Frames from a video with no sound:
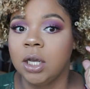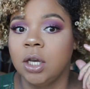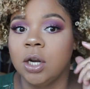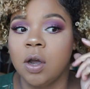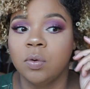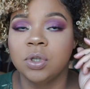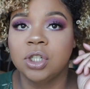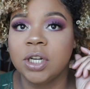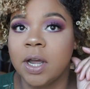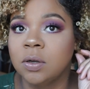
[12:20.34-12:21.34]
you know,
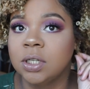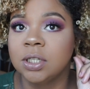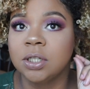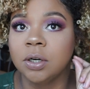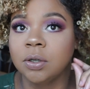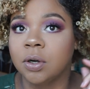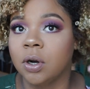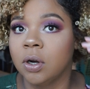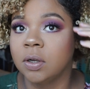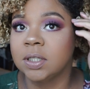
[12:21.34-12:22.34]
gel to certain
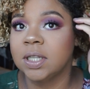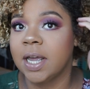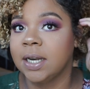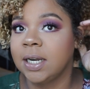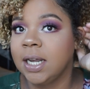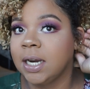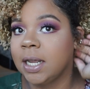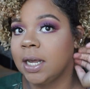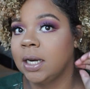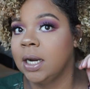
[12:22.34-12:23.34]
curls that need
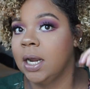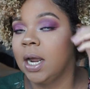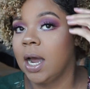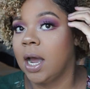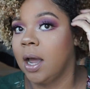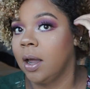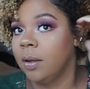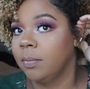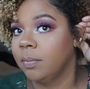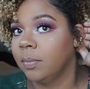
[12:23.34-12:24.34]
it,
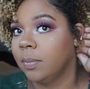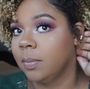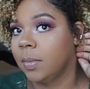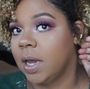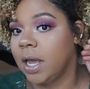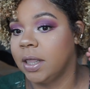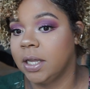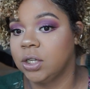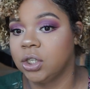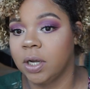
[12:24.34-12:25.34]
and
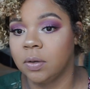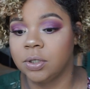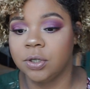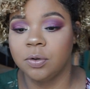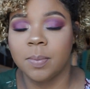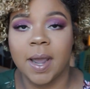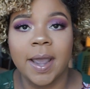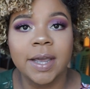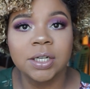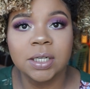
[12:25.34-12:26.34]
then gel to my
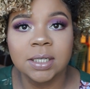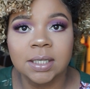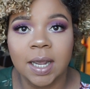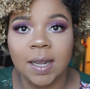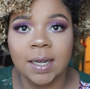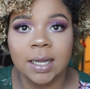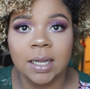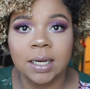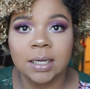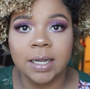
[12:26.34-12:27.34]
edges,
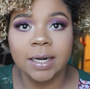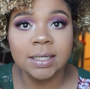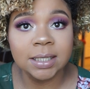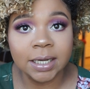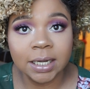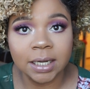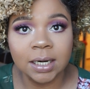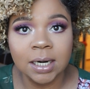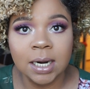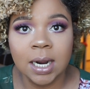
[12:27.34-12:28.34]
and that is it.
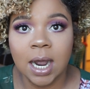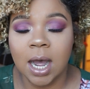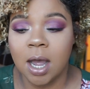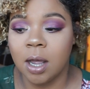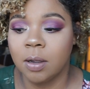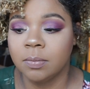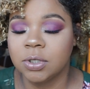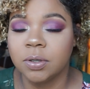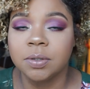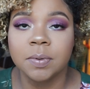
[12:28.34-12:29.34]

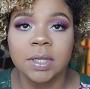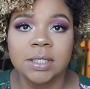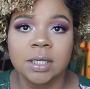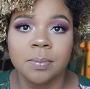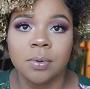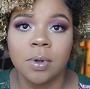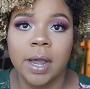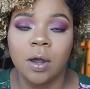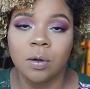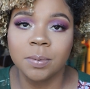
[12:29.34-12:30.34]
So it's really simple.
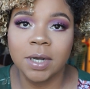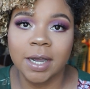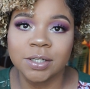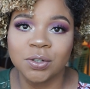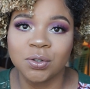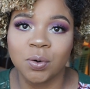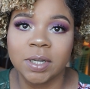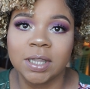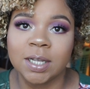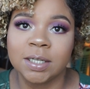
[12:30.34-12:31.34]
I hope you guys
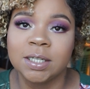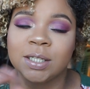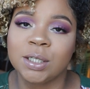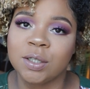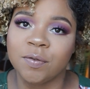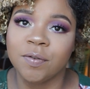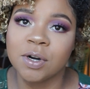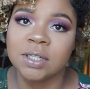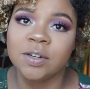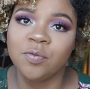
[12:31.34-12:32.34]
enjoyed this. This is the
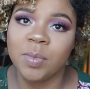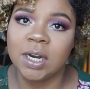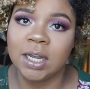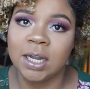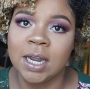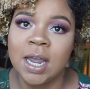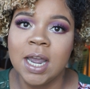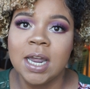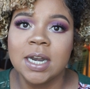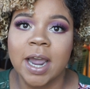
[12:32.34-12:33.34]
first of many
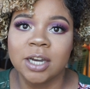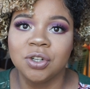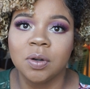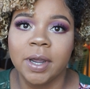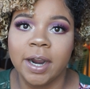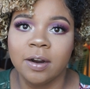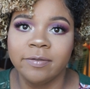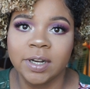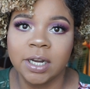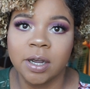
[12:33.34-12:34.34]
natural hair
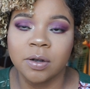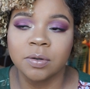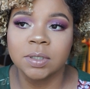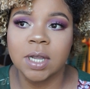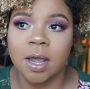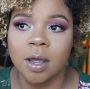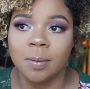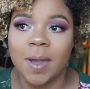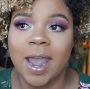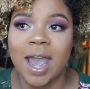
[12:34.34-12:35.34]
videos.
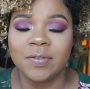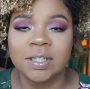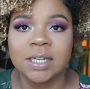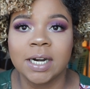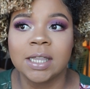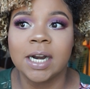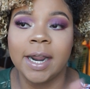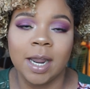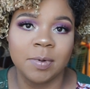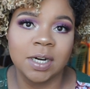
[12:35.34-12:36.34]
I have decided that I
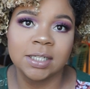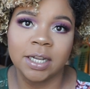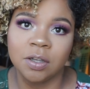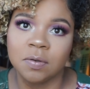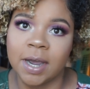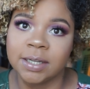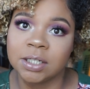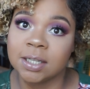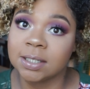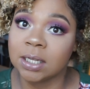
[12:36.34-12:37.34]
am going to take you guys
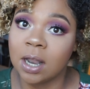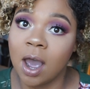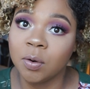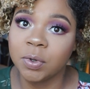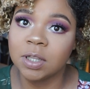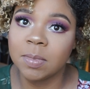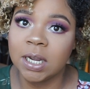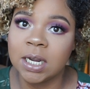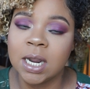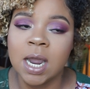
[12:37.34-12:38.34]
to the salon with
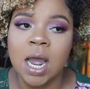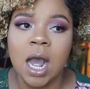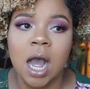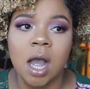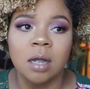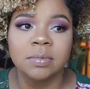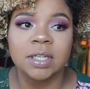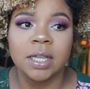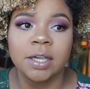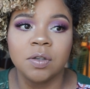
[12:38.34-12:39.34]
me,
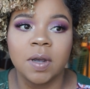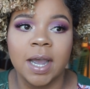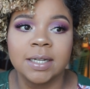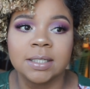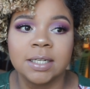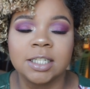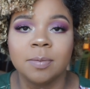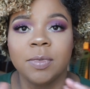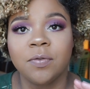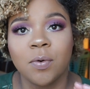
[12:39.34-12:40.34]
to let you guys see
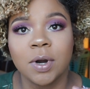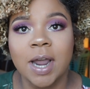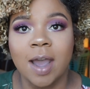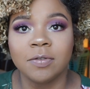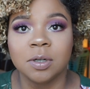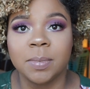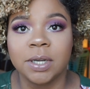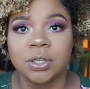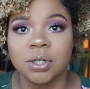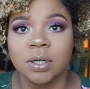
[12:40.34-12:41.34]
some before and after
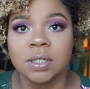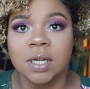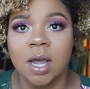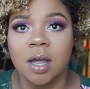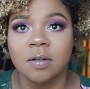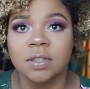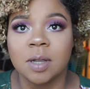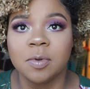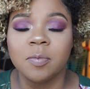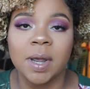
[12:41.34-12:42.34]
pictures of
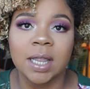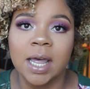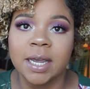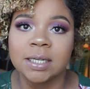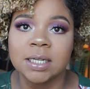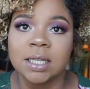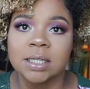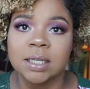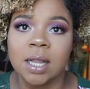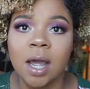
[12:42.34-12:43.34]
some of my clients in the
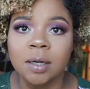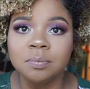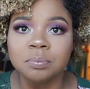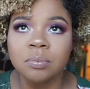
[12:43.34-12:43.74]
salon.